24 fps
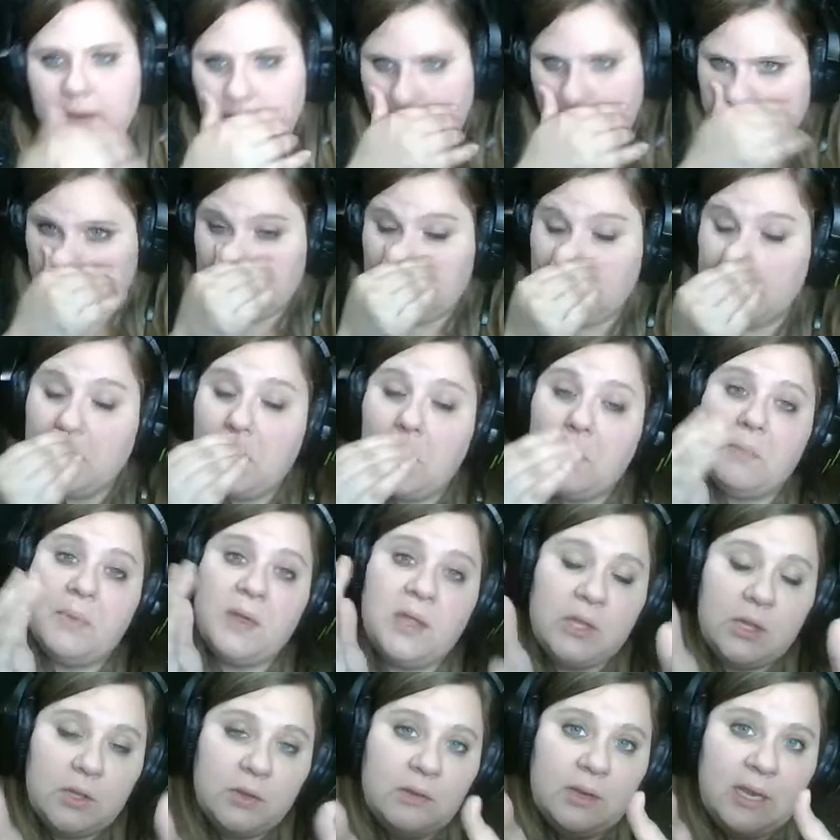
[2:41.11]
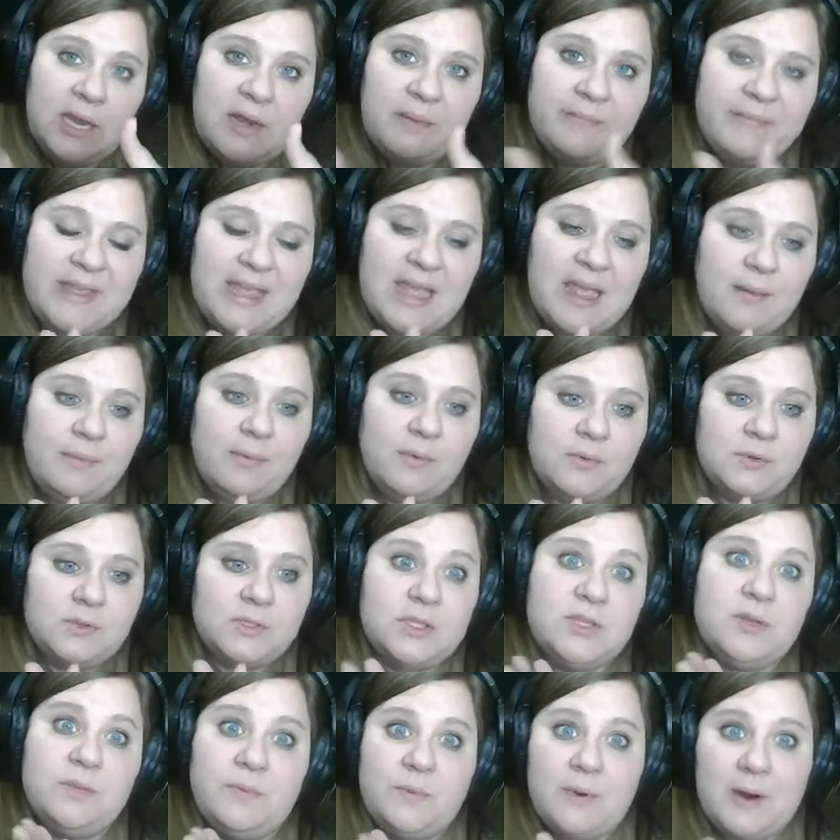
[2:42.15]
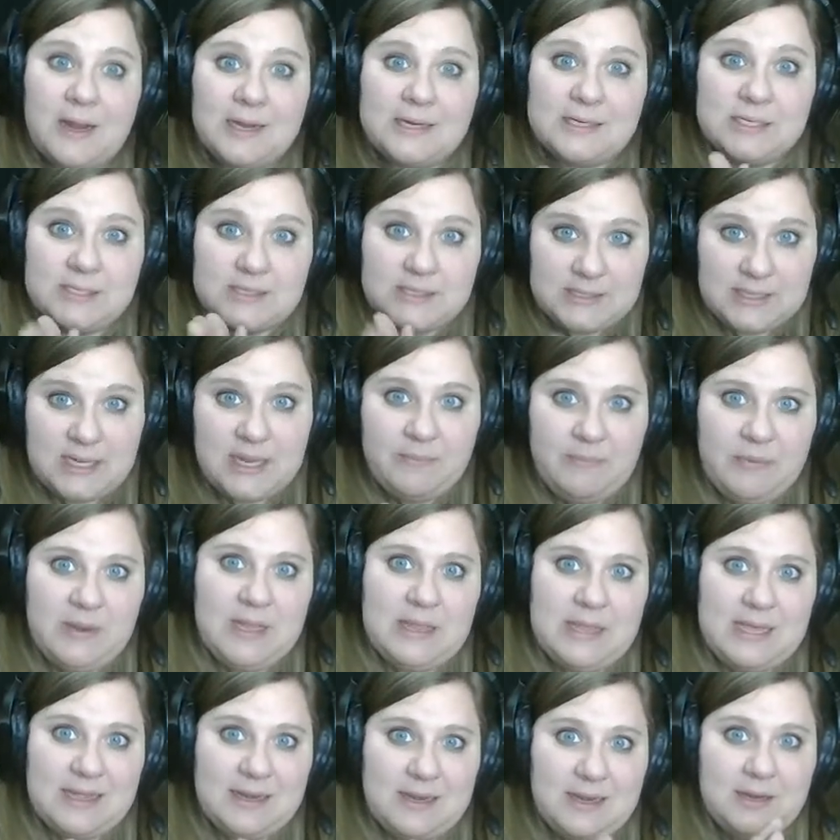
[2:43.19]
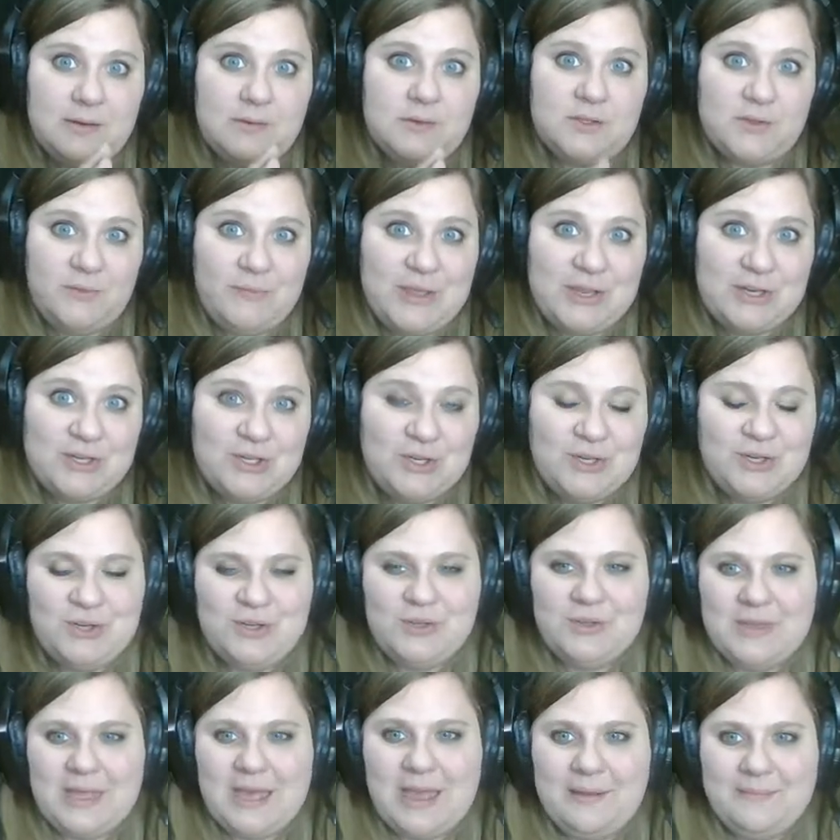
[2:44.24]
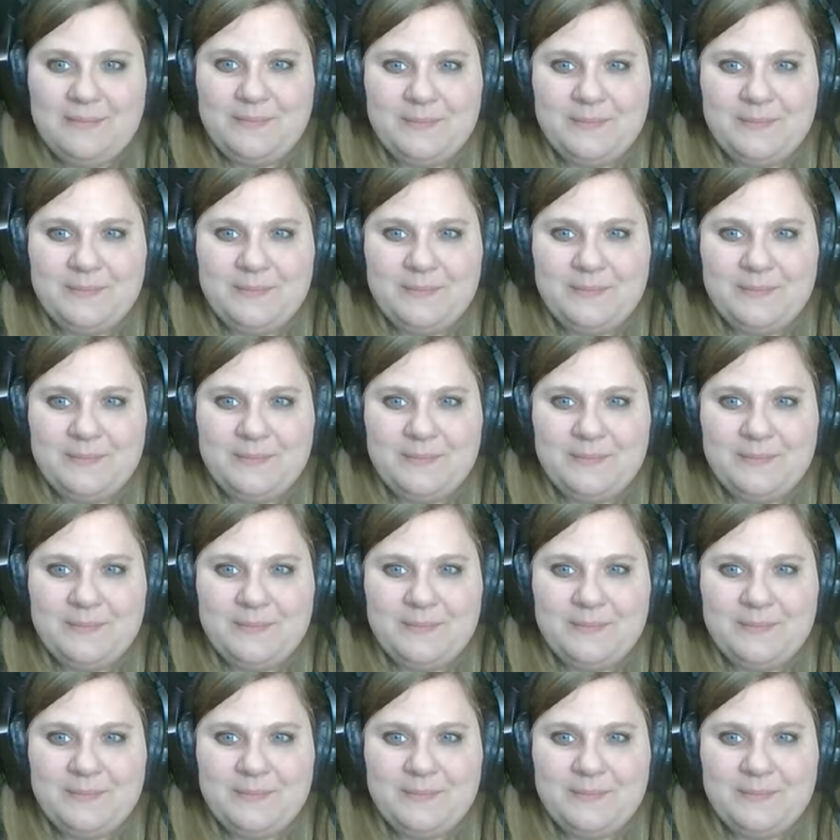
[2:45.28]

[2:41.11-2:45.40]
Okay, but you need to be able to practice typing that in, so make sure you do that.